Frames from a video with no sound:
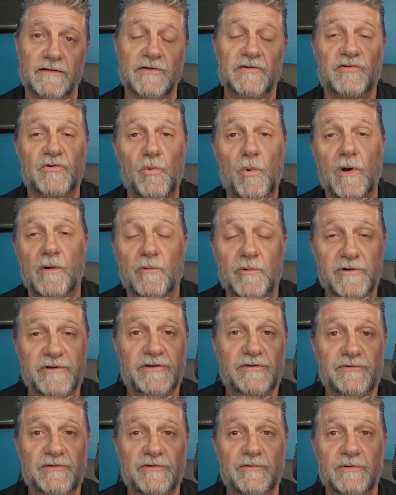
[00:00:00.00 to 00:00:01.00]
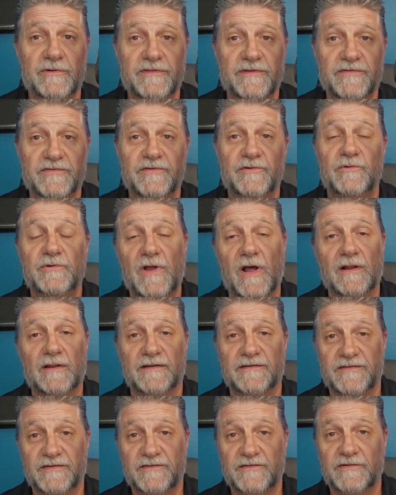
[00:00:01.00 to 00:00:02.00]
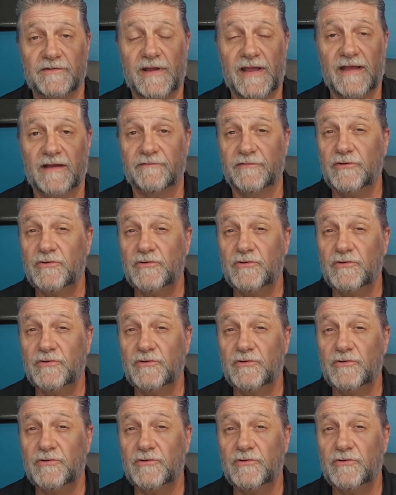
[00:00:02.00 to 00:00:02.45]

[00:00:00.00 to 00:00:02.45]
So what will you do with this new knowledge that you have?